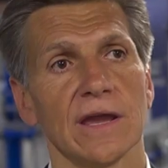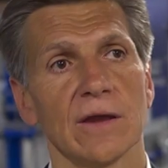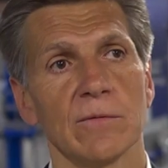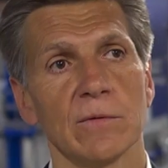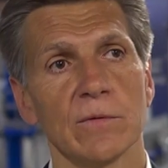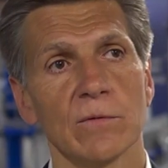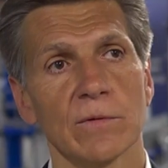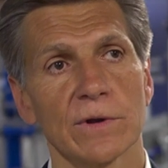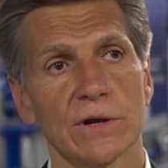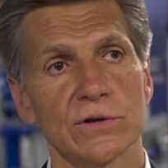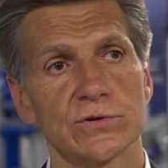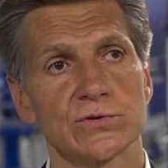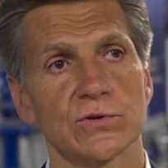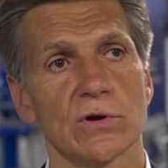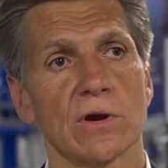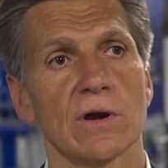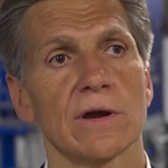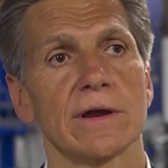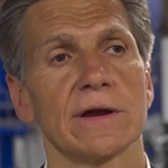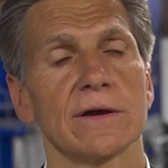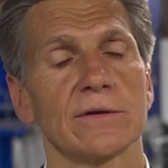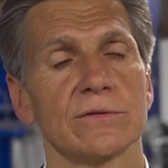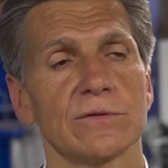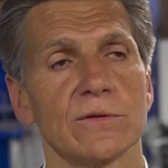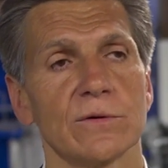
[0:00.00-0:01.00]
And we want to draw
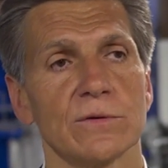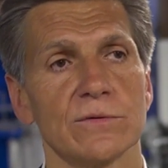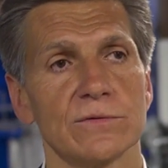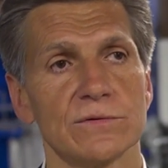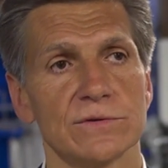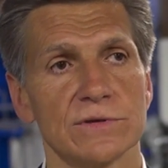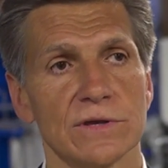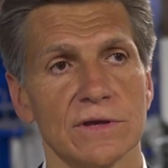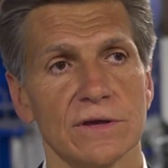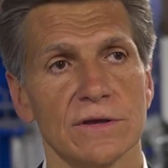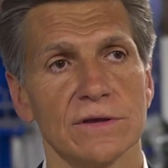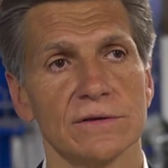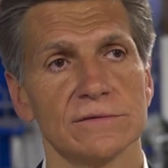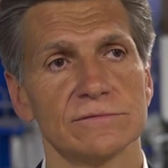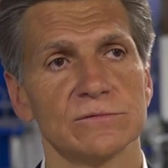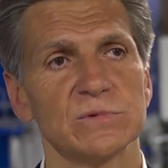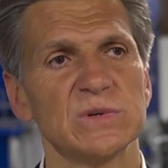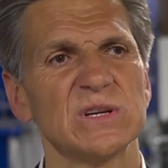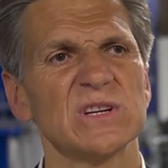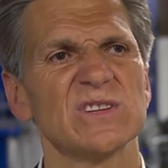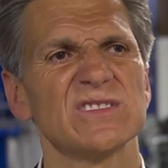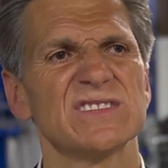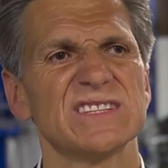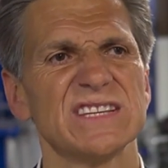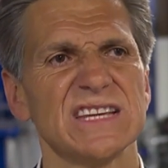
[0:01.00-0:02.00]
out those
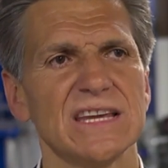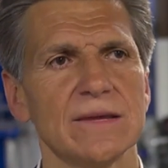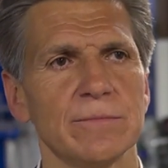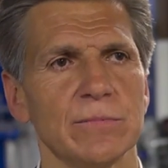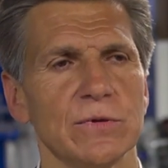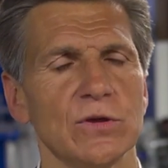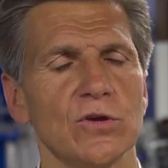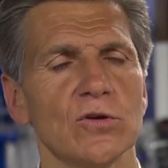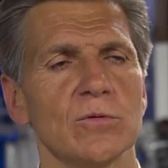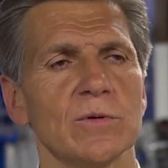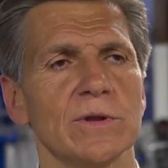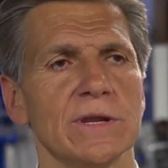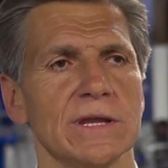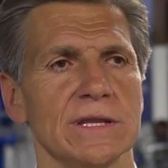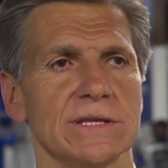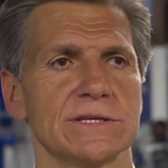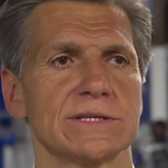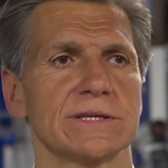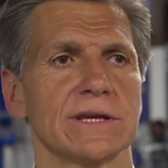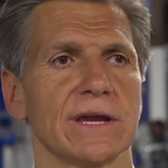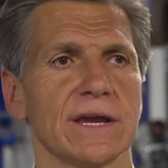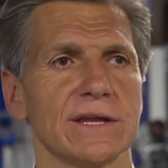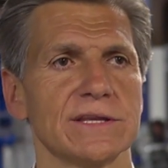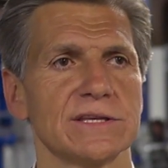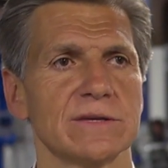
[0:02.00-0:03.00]
real deep human
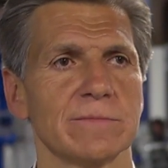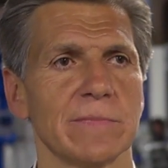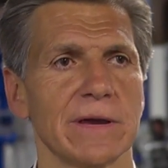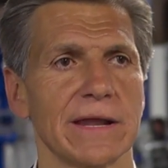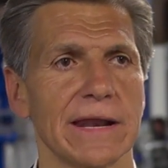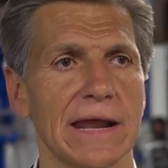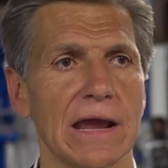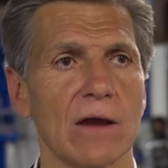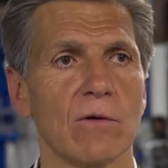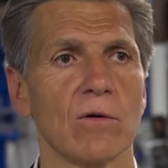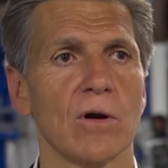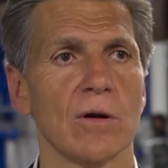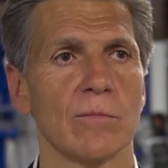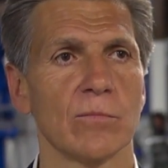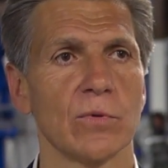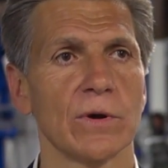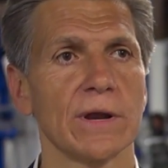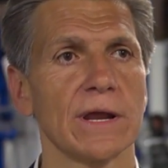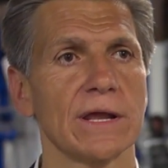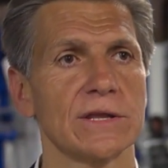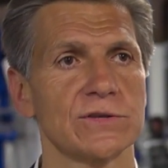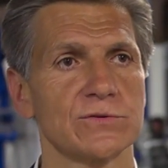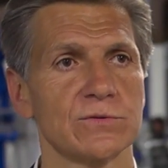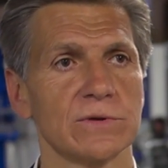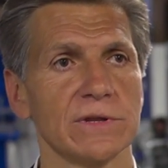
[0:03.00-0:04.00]
insights about how our
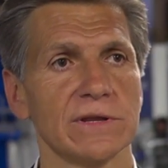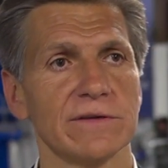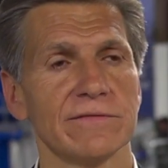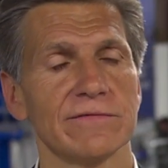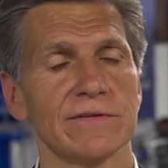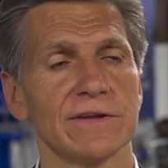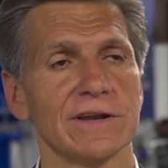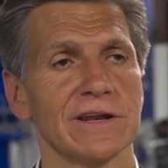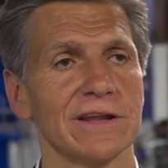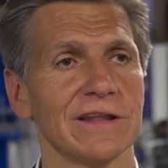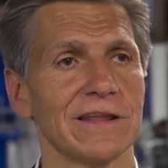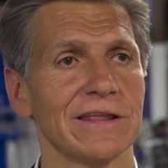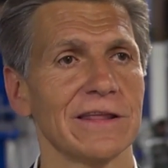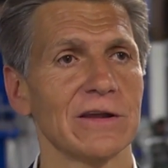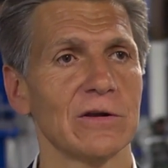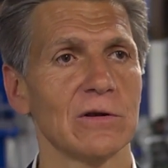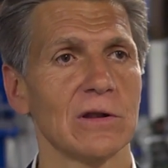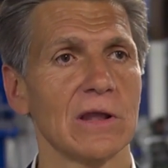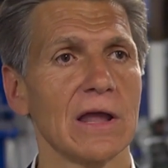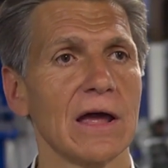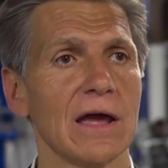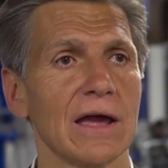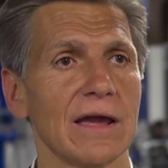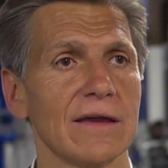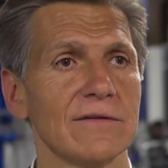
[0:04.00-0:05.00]
brands really fit into their
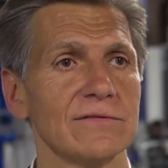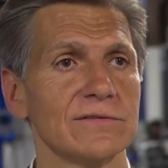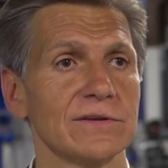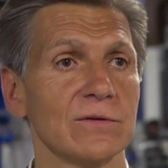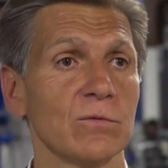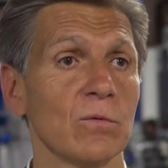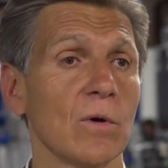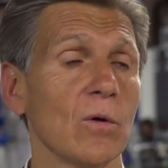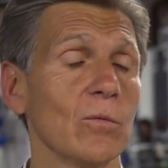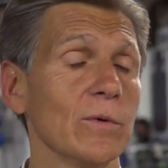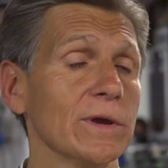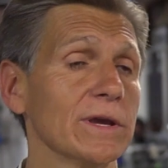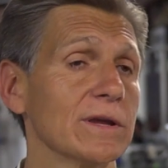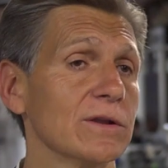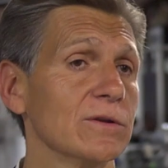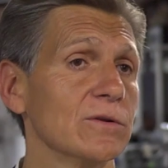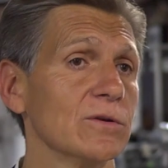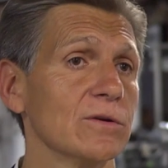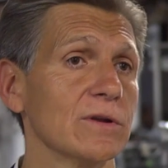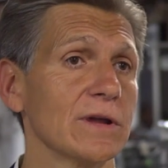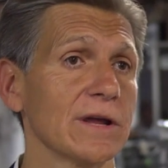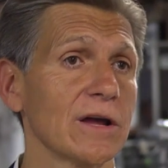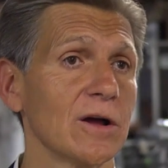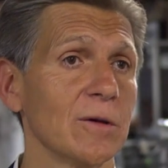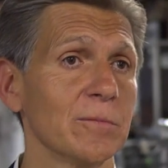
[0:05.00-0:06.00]
lives and what we can do
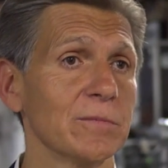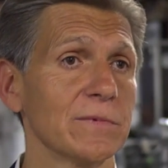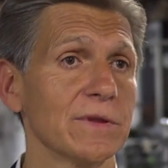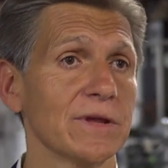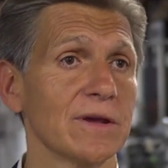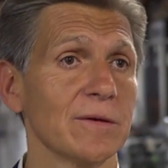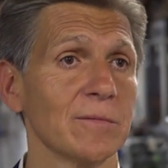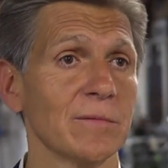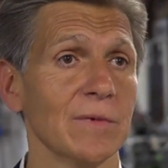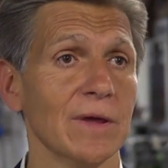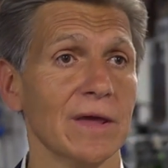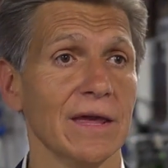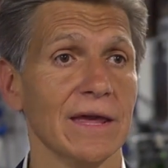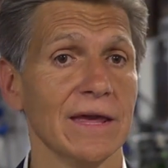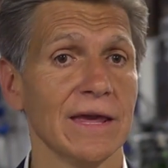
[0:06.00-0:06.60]
to help them.